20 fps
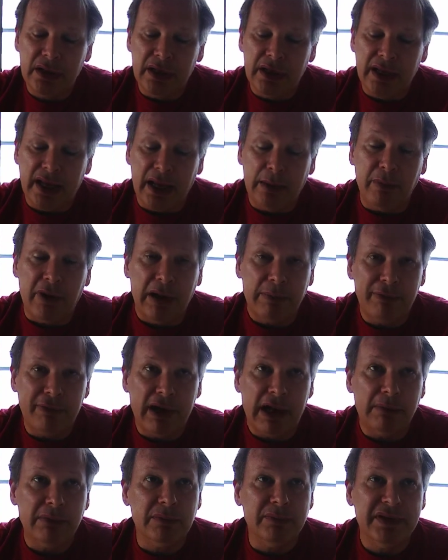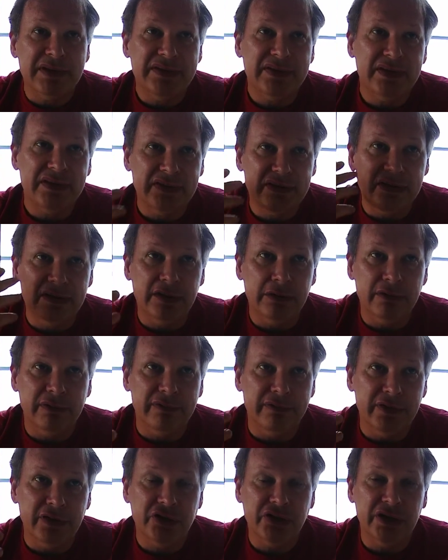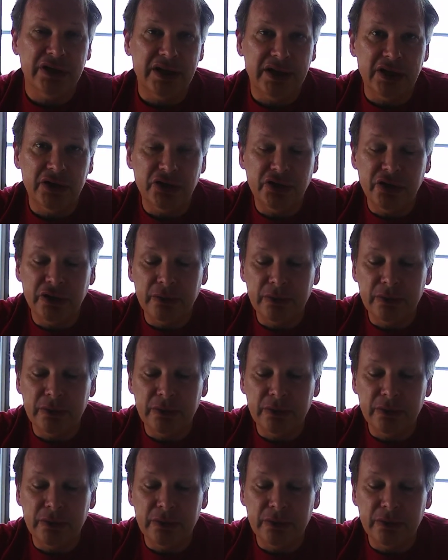And my problem is this near vision issue.